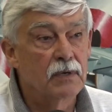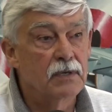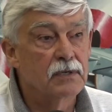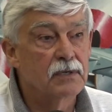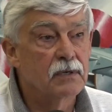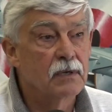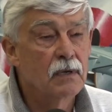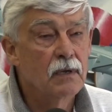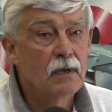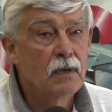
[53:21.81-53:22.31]

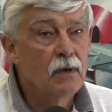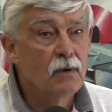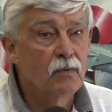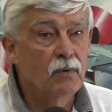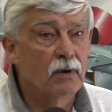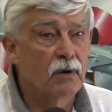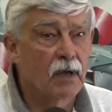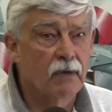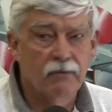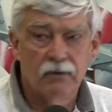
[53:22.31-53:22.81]
We
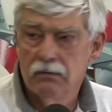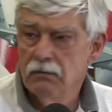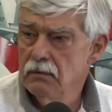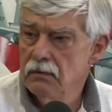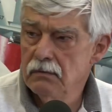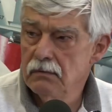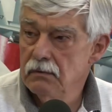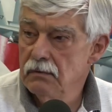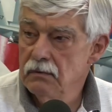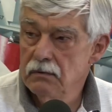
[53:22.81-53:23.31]
are having,
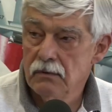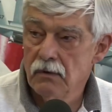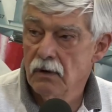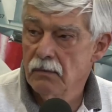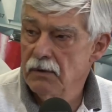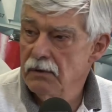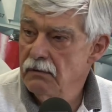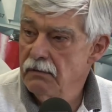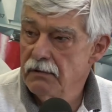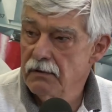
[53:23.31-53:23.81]

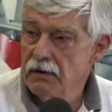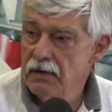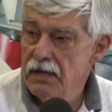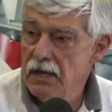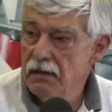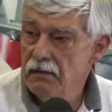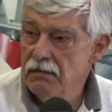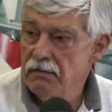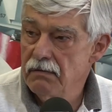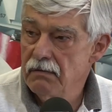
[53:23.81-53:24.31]
Norma,
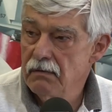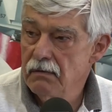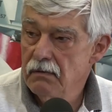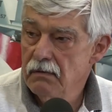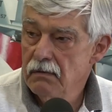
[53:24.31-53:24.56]
38th?